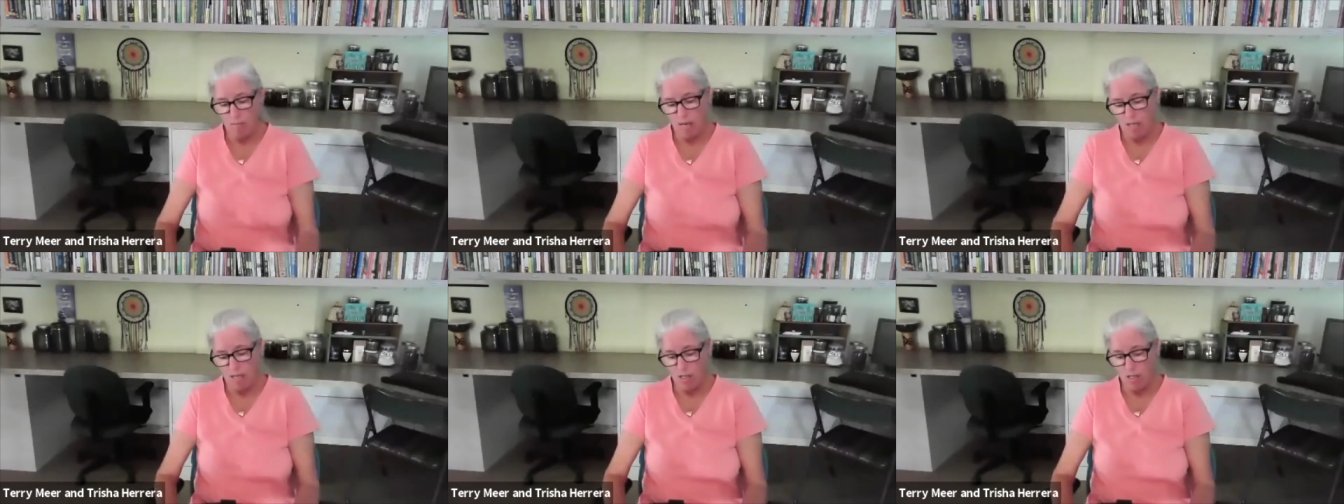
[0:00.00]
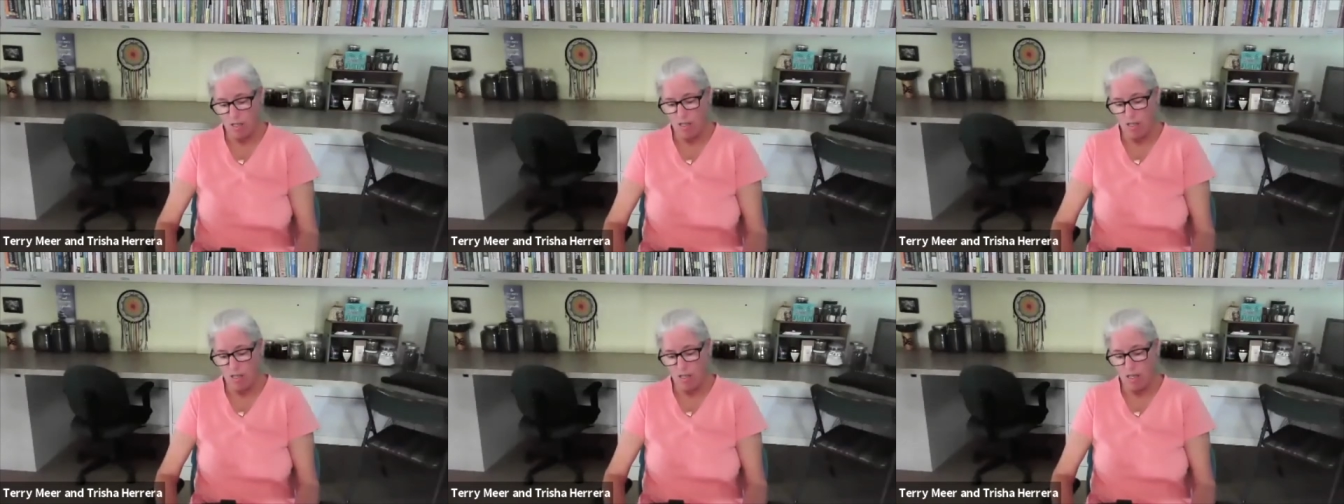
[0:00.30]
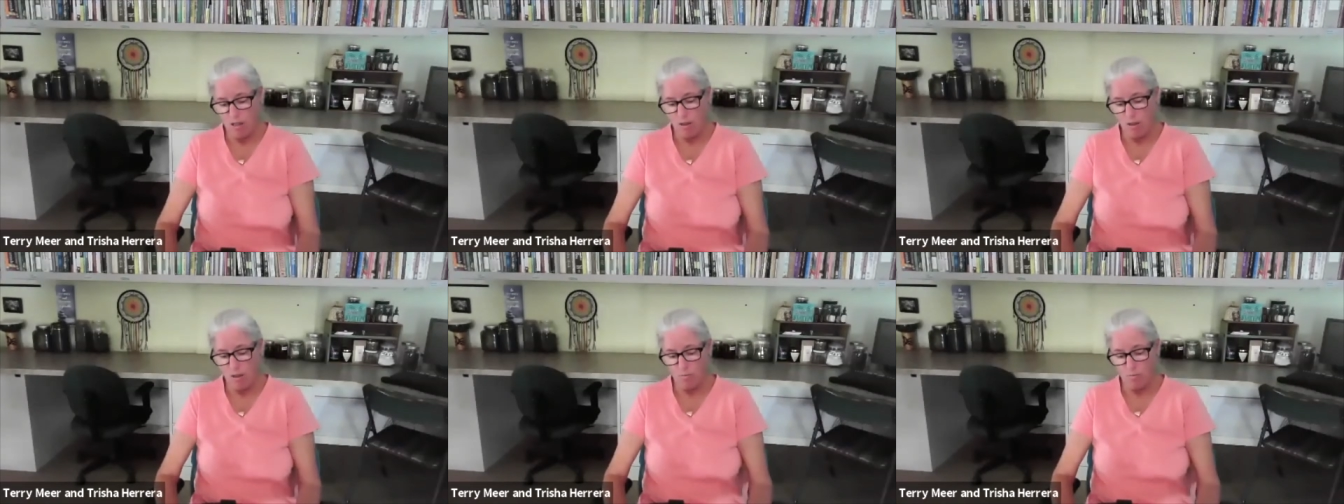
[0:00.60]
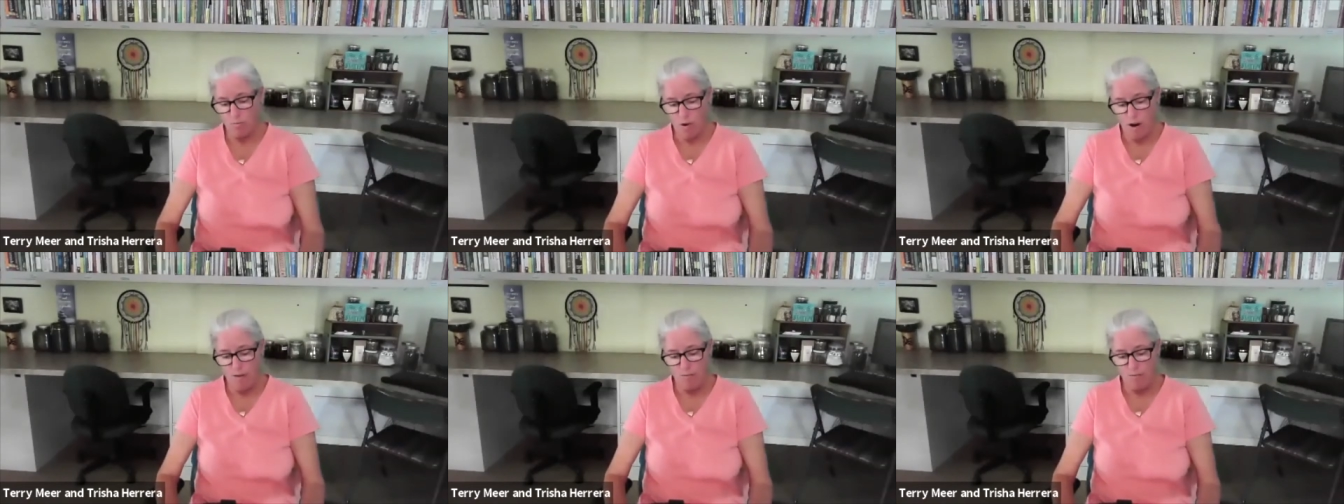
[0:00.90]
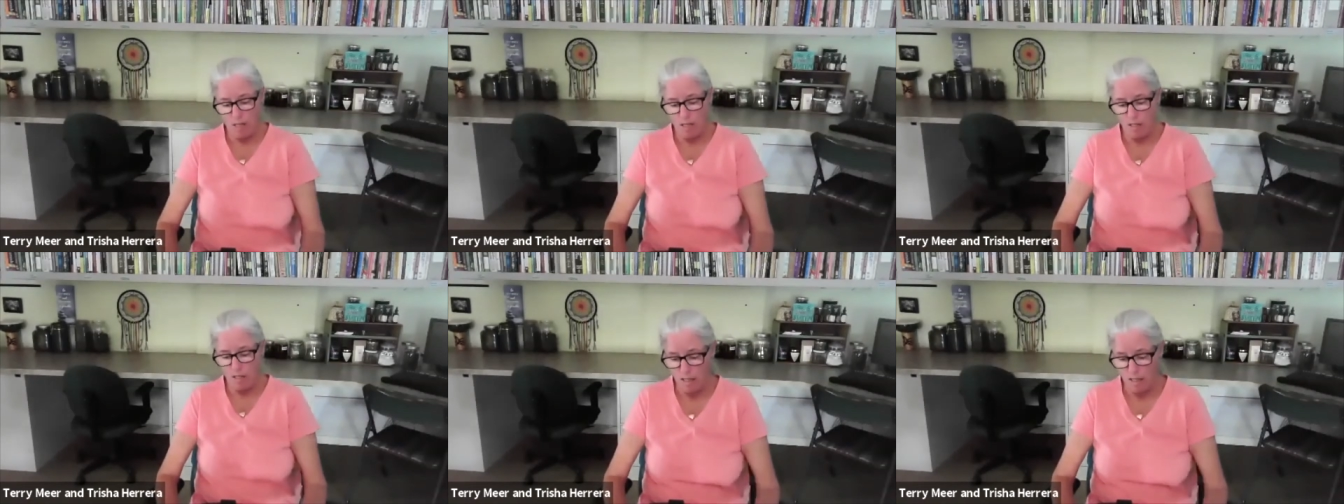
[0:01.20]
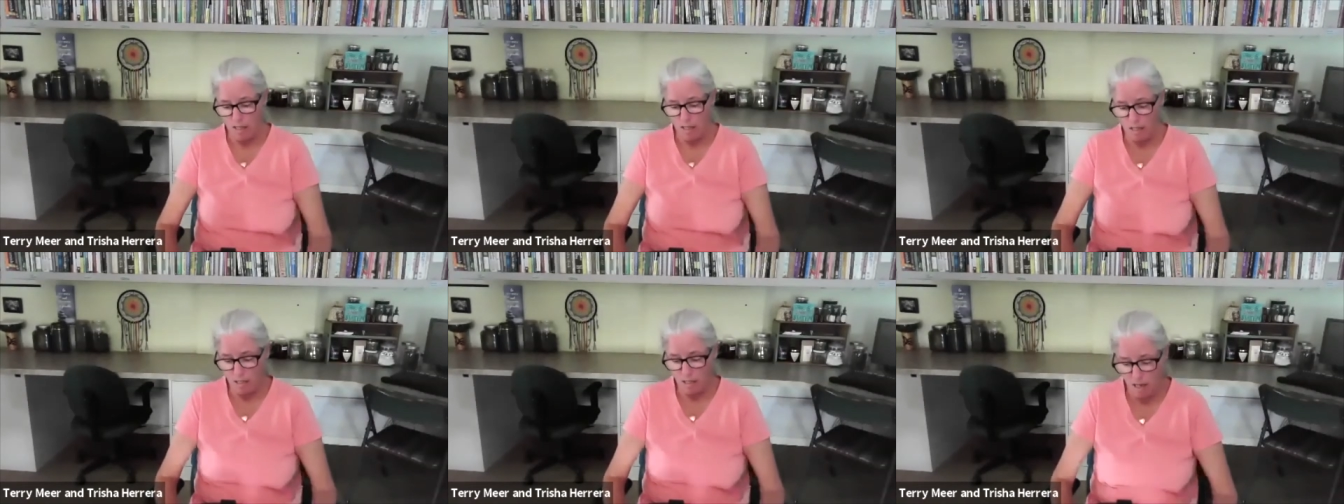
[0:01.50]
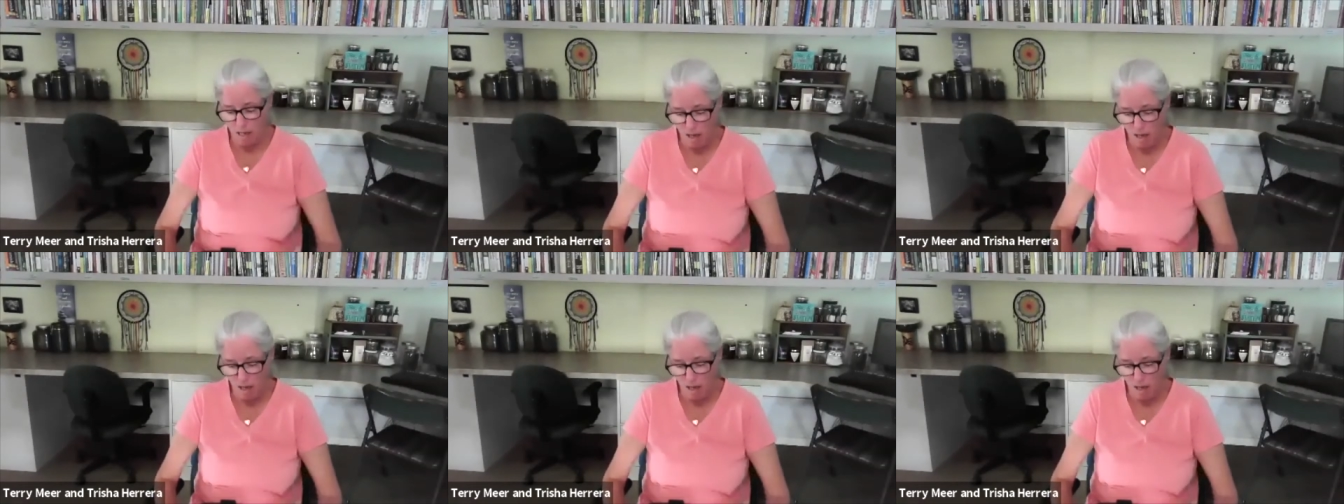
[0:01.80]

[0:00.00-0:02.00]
I mentioned it thrives in a